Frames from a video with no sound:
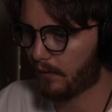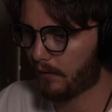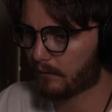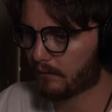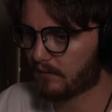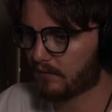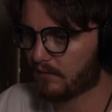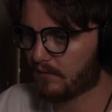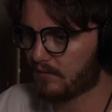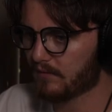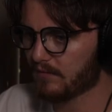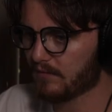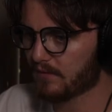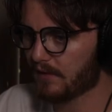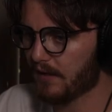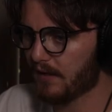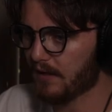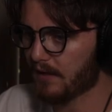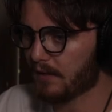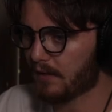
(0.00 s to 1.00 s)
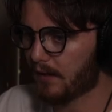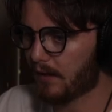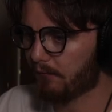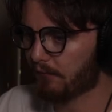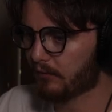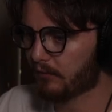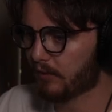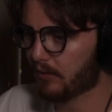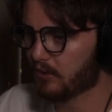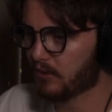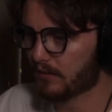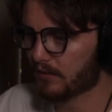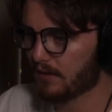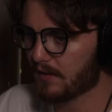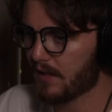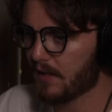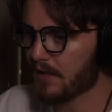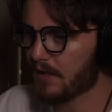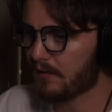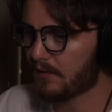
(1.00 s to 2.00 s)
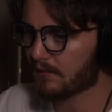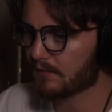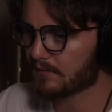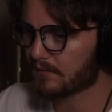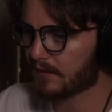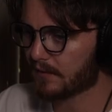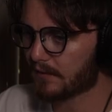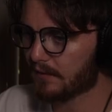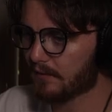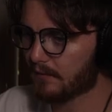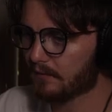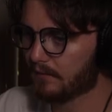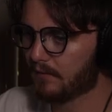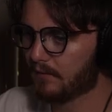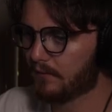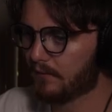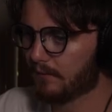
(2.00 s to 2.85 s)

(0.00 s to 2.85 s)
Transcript: That looks insane. I'll have to go check that out in a second.